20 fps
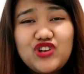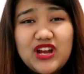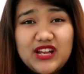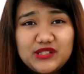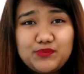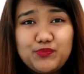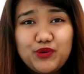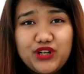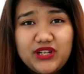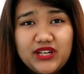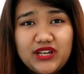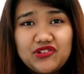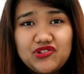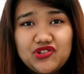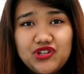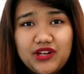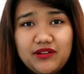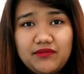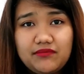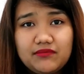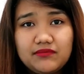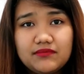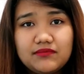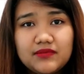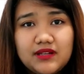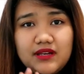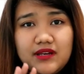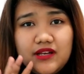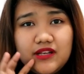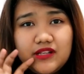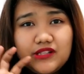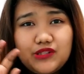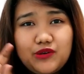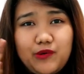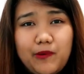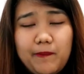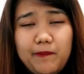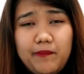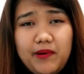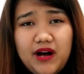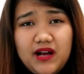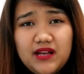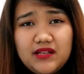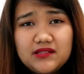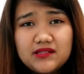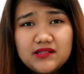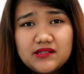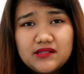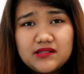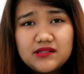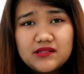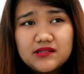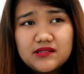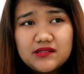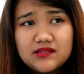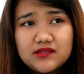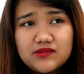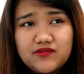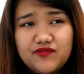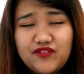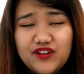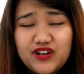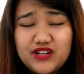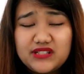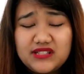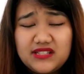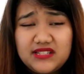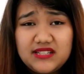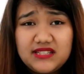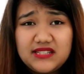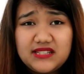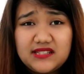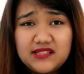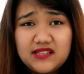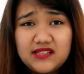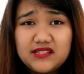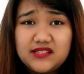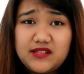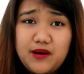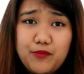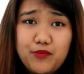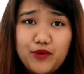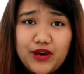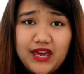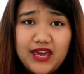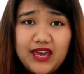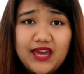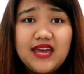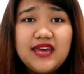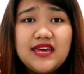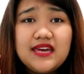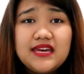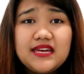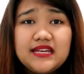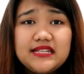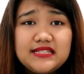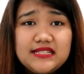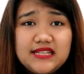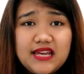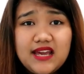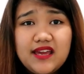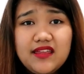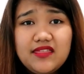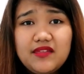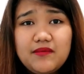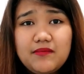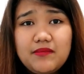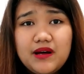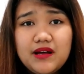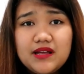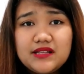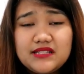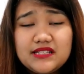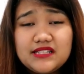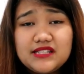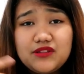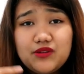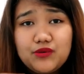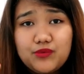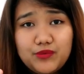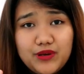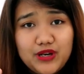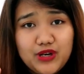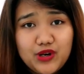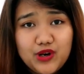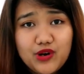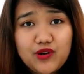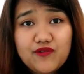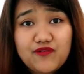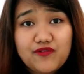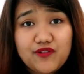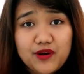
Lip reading: transportation. So bus versus subway. Taking the bus is the winner